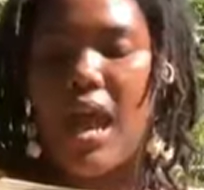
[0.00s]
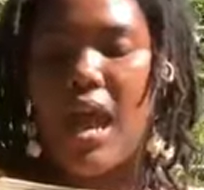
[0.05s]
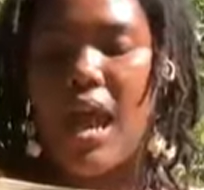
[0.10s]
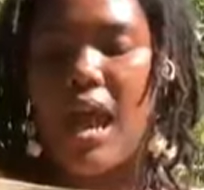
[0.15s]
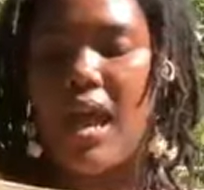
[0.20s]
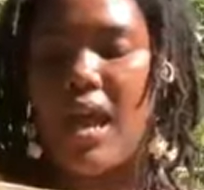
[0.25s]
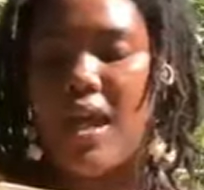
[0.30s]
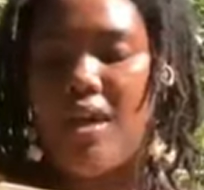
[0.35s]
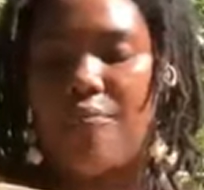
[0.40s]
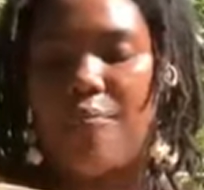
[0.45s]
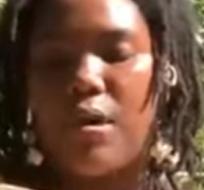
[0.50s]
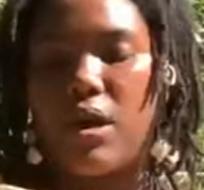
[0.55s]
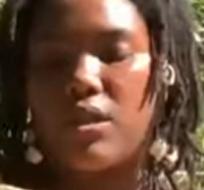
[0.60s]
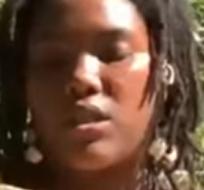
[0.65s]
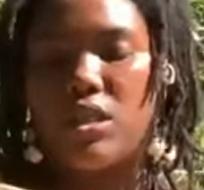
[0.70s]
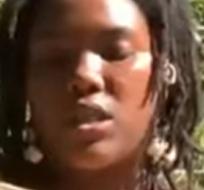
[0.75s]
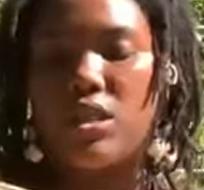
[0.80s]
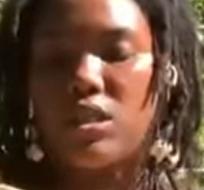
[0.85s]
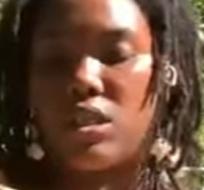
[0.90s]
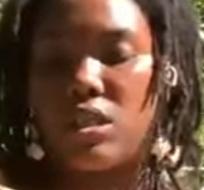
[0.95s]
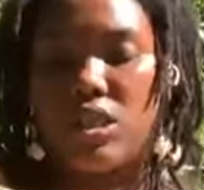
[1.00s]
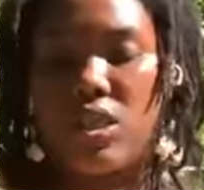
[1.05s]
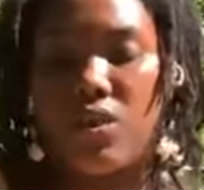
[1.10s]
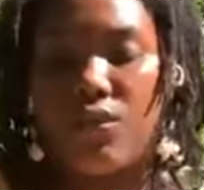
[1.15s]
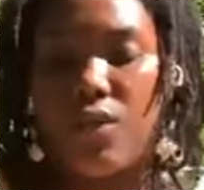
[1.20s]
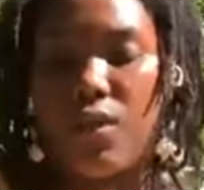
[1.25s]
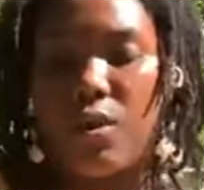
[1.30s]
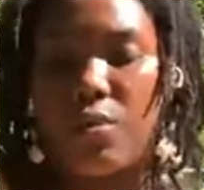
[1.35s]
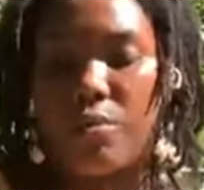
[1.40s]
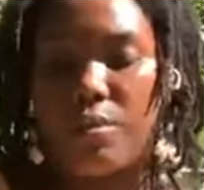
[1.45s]
I have bought tons of
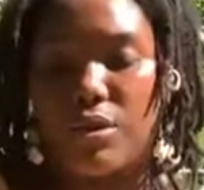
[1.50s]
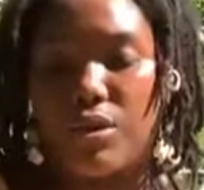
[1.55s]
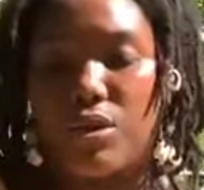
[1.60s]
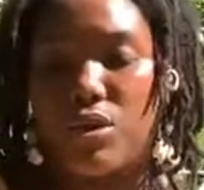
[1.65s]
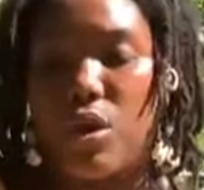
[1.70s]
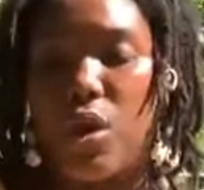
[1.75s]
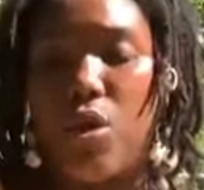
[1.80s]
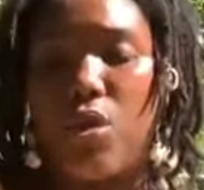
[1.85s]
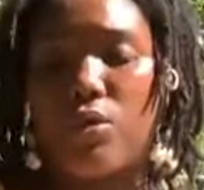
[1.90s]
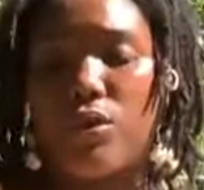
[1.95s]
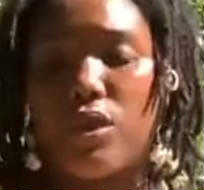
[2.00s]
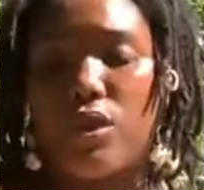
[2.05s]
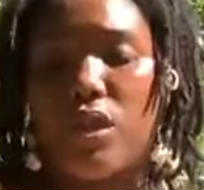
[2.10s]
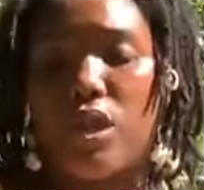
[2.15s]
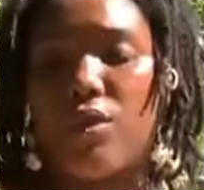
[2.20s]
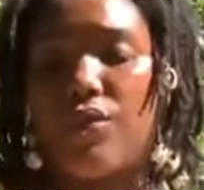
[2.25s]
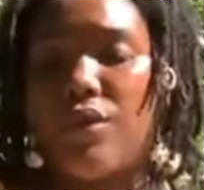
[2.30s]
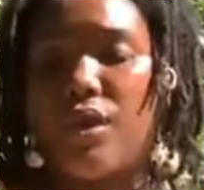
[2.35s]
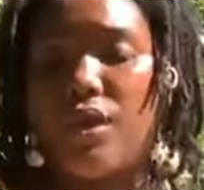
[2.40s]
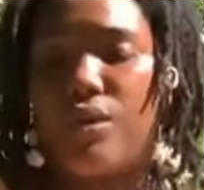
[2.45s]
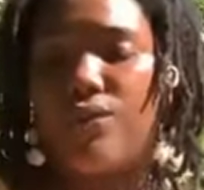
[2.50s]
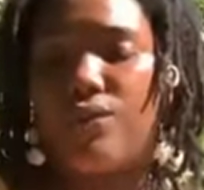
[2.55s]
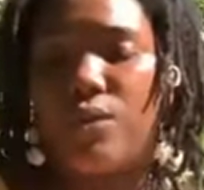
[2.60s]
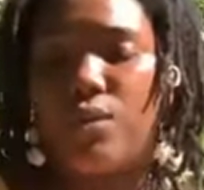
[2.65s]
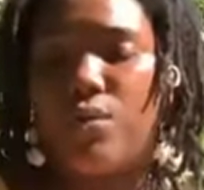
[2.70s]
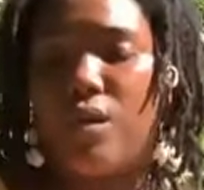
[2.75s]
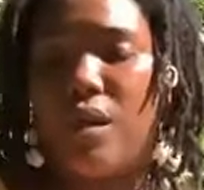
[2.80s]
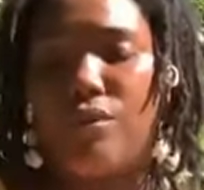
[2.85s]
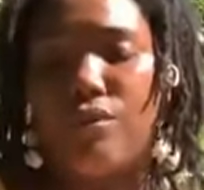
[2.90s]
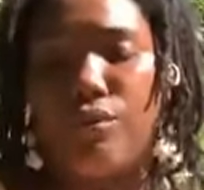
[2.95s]
self help books, only a very
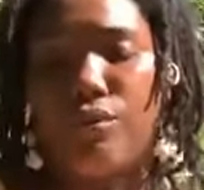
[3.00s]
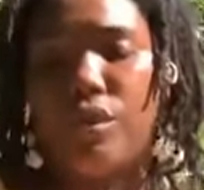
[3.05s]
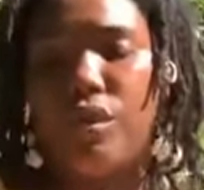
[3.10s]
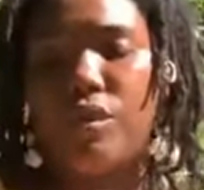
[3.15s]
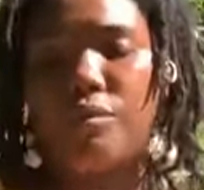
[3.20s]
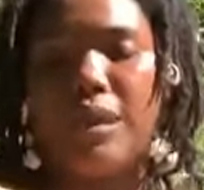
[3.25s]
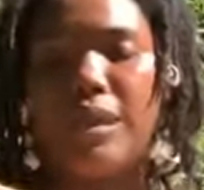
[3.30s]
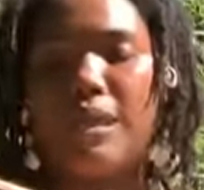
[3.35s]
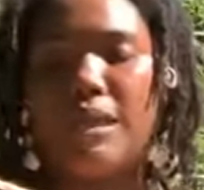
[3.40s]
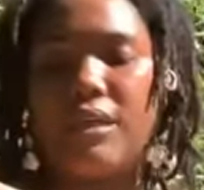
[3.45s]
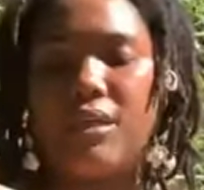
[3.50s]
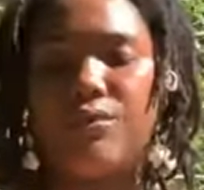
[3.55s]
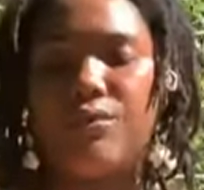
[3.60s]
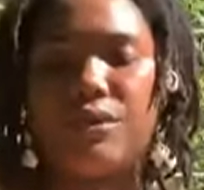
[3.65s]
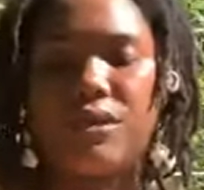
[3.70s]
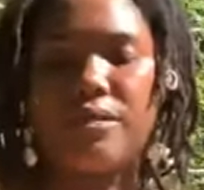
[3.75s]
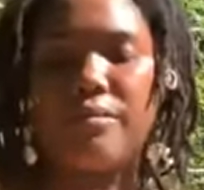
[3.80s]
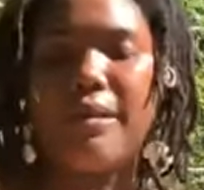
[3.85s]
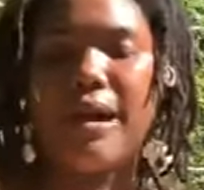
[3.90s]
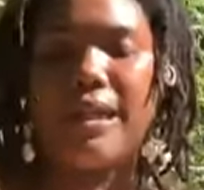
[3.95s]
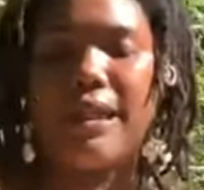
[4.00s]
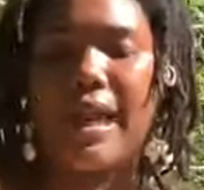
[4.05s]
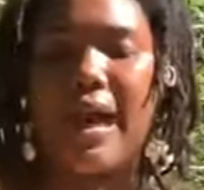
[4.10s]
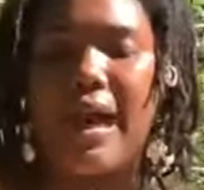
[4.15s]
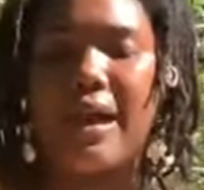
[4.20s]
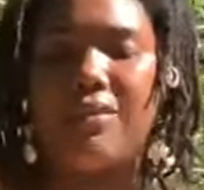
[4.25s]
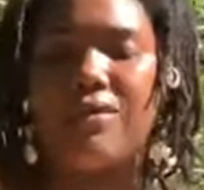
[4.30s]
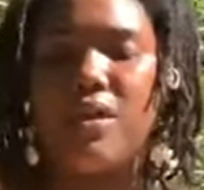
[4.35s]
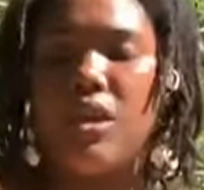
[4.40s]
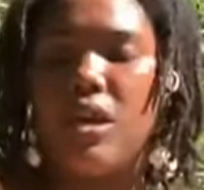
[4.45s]
few have really made a difference in my
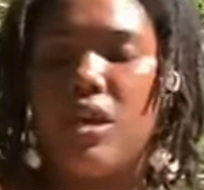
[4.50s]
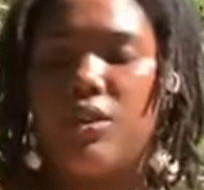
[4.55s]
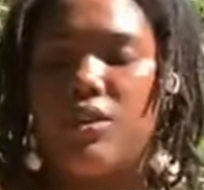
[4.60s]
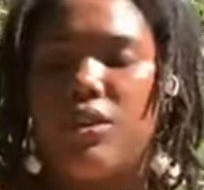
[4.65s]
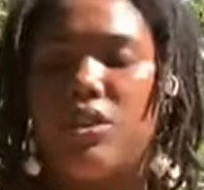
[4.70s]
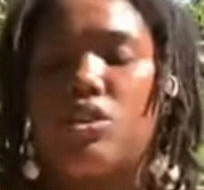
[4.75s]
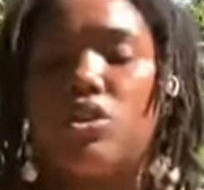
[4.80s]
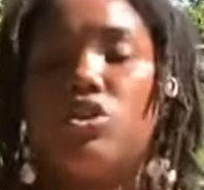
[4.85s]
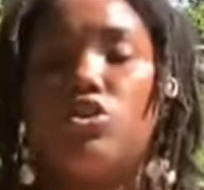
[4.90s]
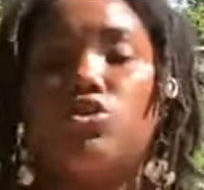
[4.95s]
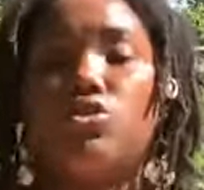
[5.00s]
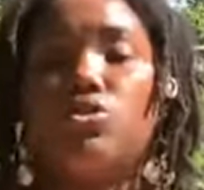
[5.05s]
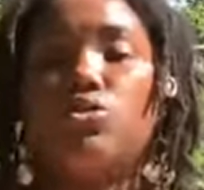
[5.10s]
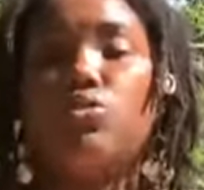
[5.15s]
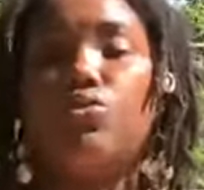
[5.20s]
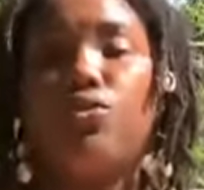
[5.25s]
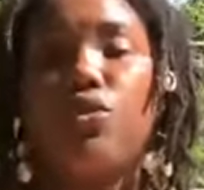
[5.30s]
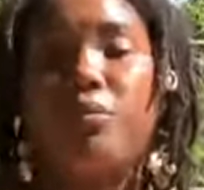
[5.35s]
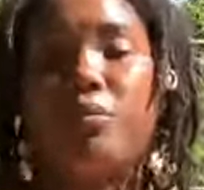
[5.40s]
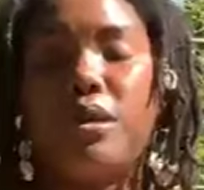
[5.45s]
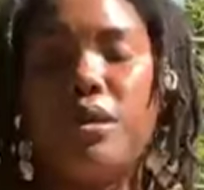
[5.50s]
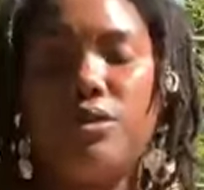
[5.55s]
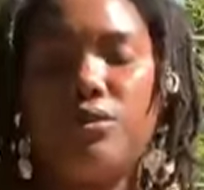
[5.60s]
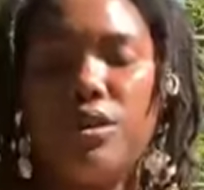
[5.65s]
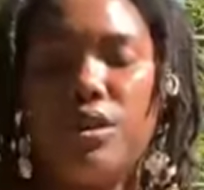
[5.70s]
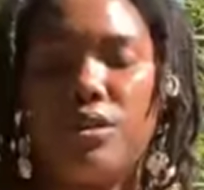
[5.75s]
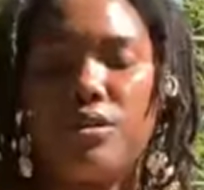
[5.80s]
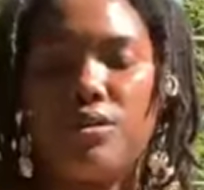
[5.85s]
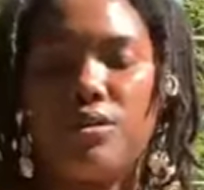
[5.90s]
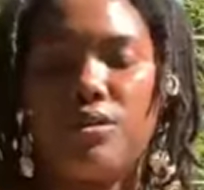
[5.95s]
life. This is true for many
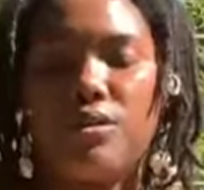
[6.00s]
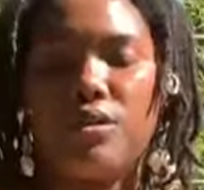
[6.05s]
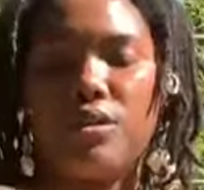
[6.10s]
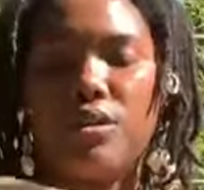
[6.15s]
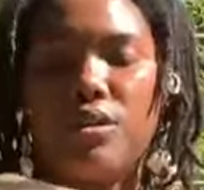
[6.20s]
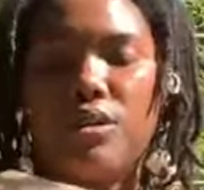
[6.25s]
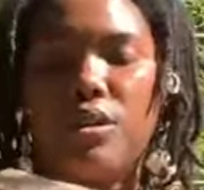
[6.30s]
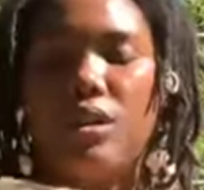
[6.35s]
readers.